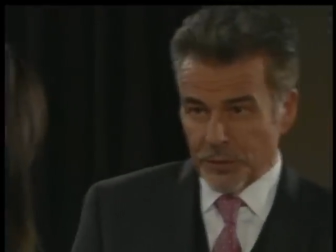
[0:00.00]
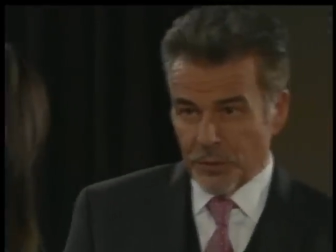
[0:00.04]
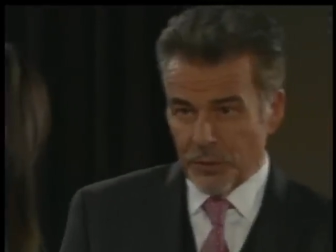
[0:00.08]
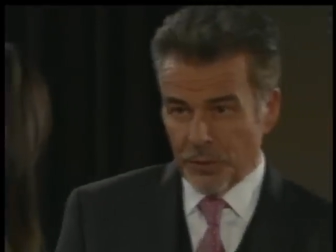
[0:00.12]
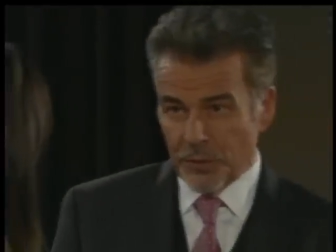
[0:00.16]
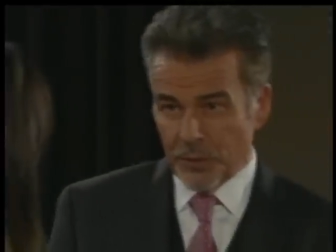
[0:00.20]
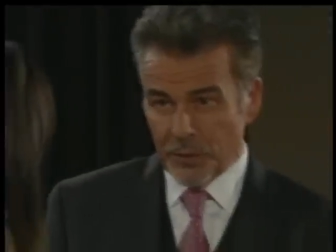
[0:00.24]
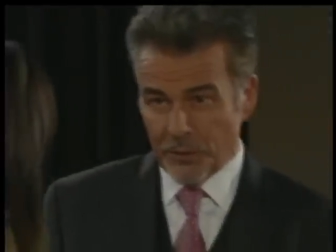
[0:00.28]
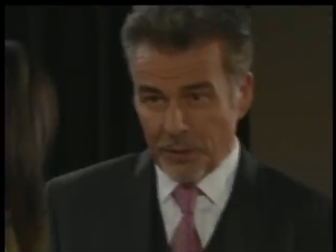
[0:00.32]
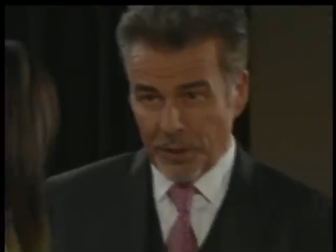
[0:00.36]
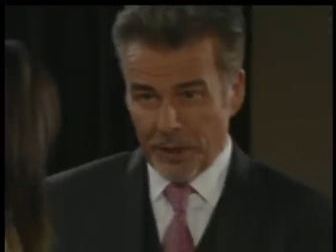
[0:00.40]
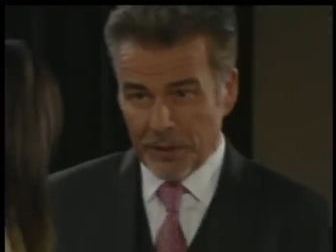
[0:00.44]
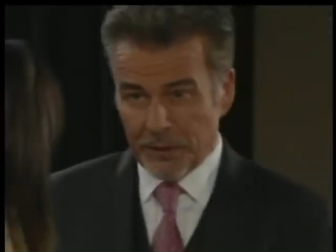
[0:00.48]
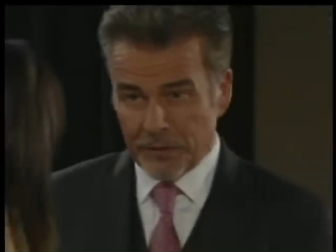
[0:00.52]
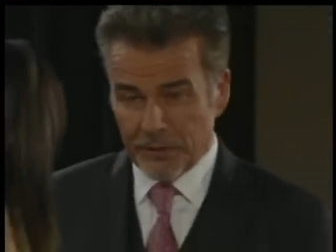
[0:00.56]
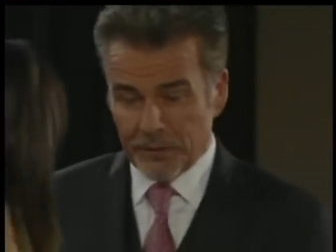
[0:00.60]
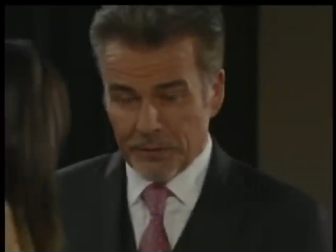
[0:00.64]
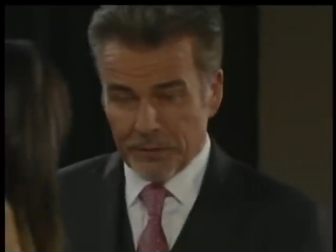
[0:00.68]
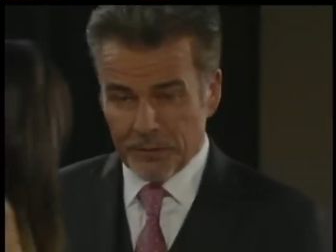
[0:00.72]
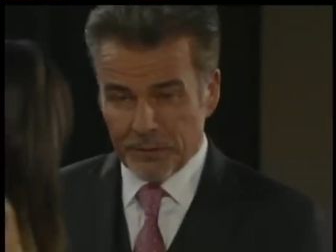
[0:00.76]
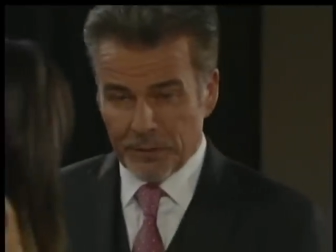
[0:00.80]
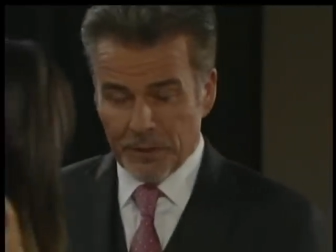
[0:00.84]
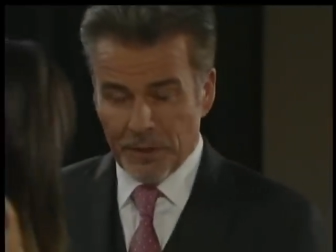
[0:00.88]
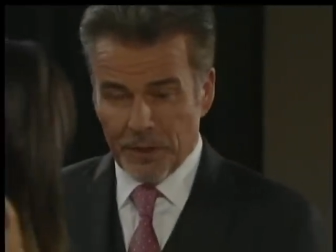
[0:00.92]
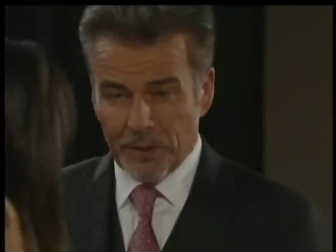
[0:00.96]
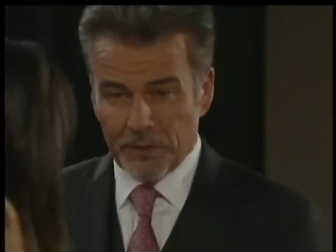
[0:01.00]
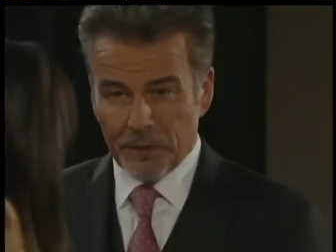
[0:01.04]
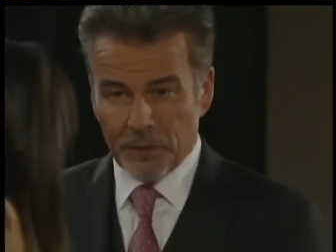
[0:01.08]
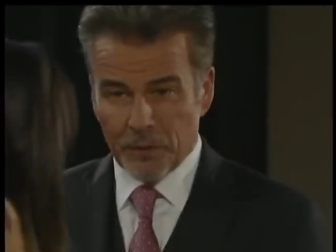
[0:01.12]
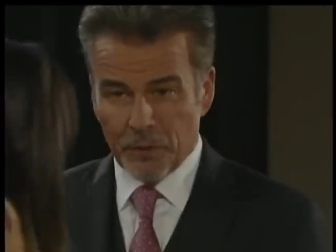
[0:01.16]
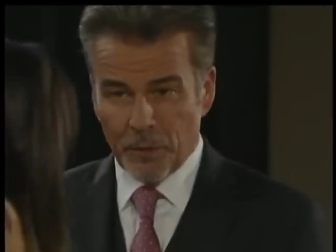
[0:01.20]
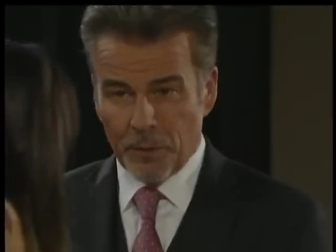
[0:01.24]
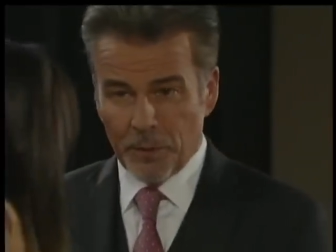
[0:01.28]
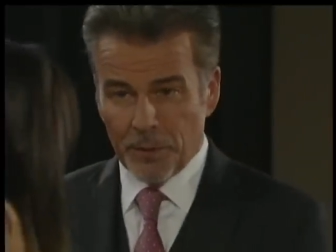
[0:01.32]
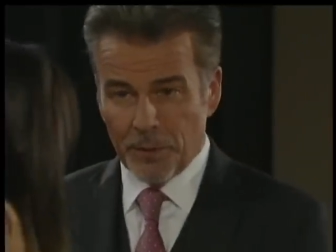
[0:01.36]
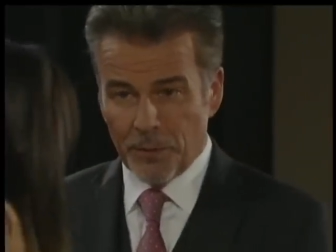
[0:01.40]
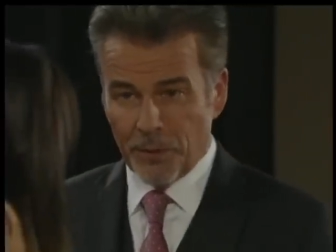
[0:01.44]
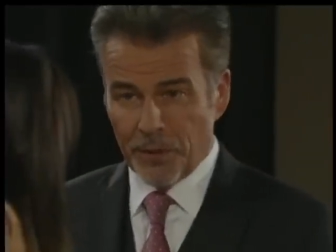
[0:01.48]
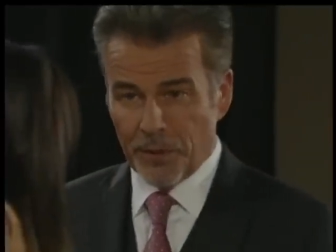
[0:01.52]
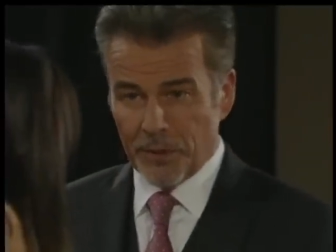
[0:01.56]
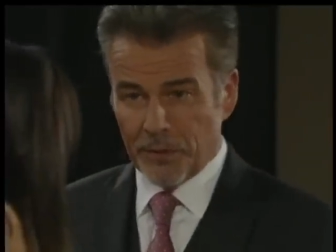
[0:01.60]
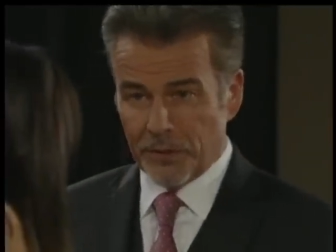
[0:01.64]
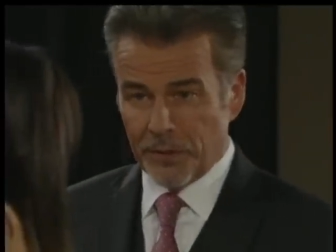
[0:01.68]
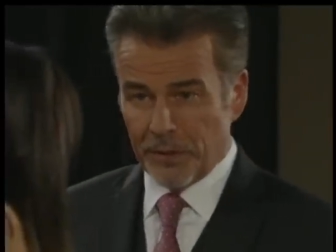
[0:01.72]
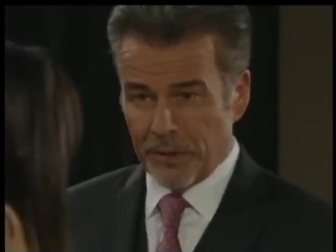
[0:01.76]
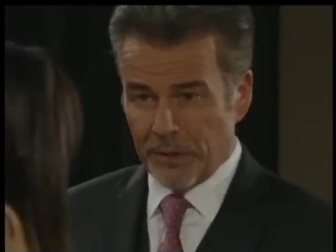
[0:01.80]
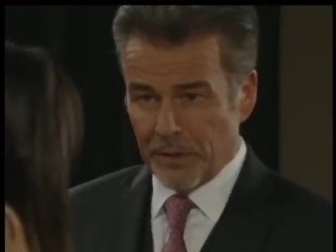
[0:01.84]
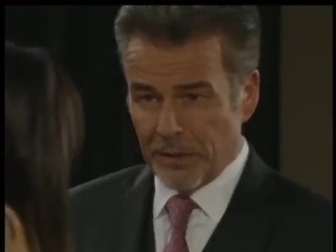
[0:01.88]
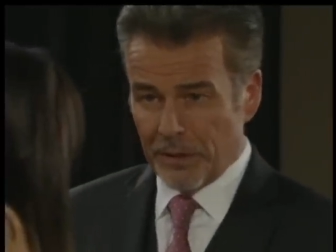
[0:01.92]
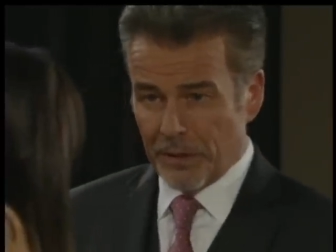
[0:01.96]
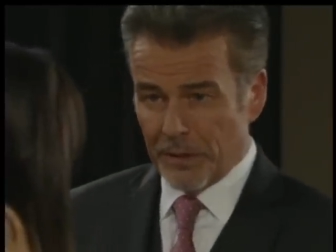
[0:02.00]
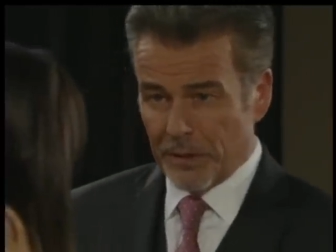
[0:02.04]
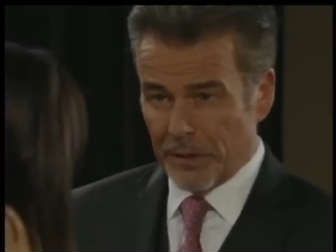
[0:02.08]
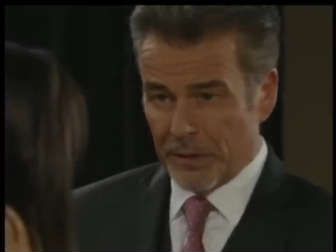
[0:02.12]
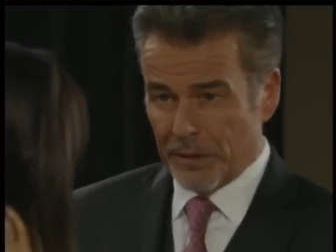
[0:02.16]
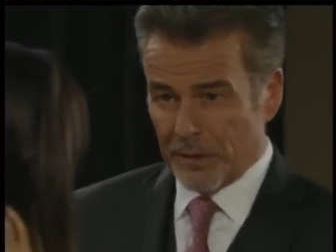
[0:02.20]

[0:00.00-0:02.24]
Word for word: Do you regret having Robert arrested?